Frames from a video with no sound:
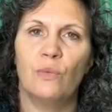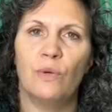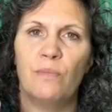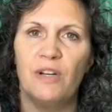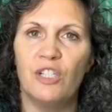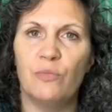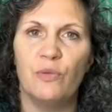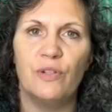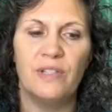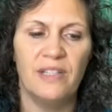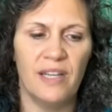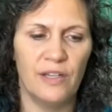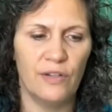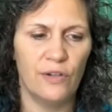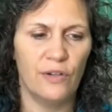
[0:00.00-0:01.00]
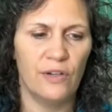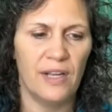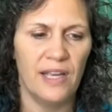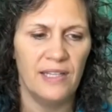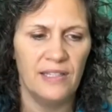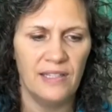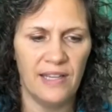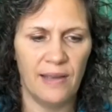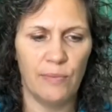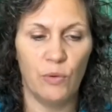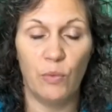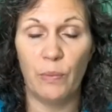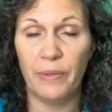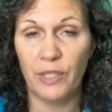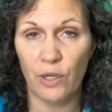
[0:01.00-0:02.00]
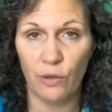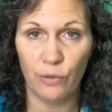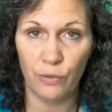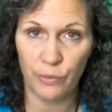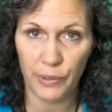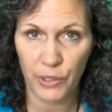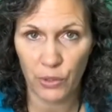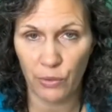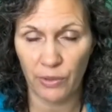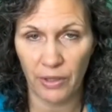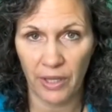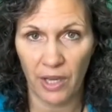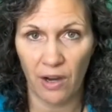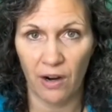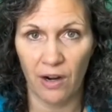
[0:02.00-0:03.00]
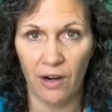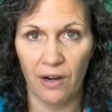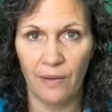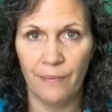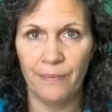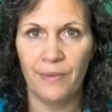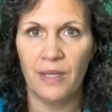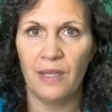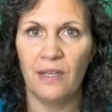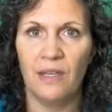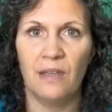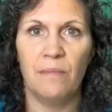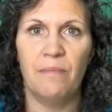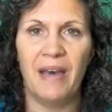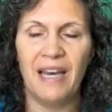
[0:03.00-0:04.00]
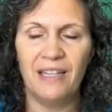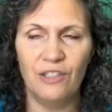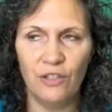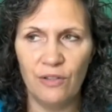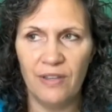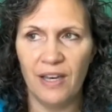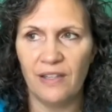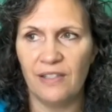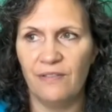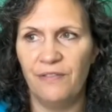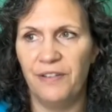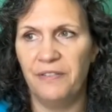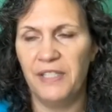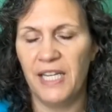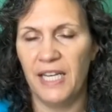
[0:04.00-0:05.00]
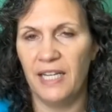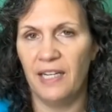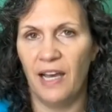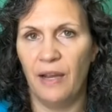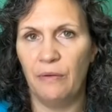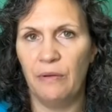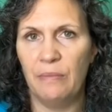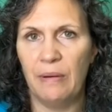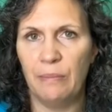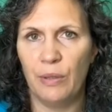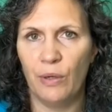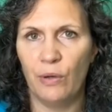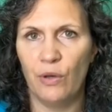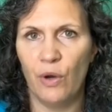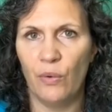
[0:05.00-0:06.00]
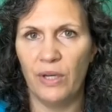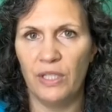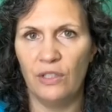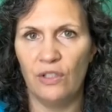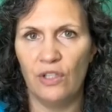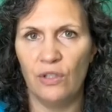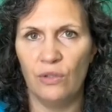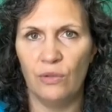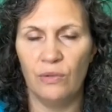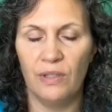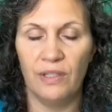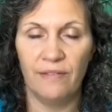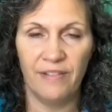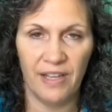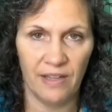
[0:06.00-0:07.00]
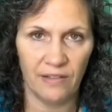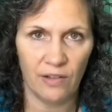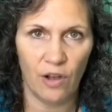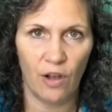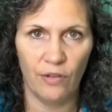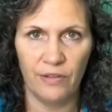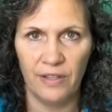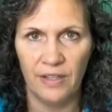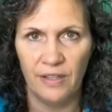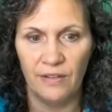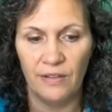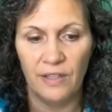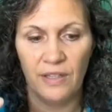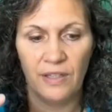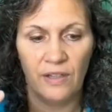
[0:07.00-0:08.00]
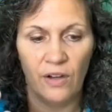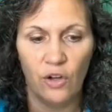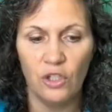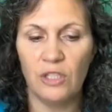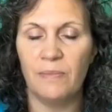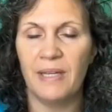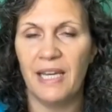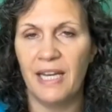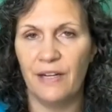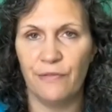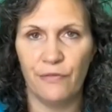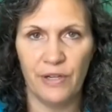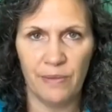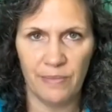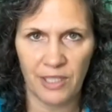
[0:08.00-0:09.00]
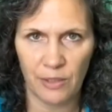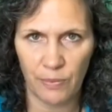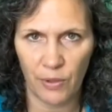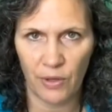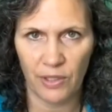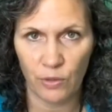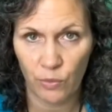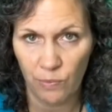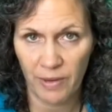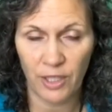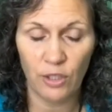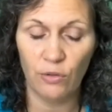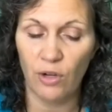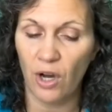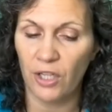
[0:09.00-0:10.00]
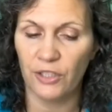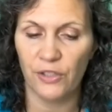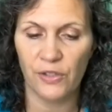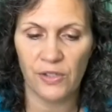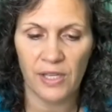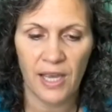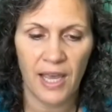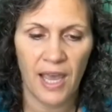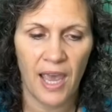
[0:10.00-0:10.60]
we're much more centered and stable when we know who we truly are. Back in 2015, I remember going to an event called the Ultimate Key to Freedom Experience with my two daughters,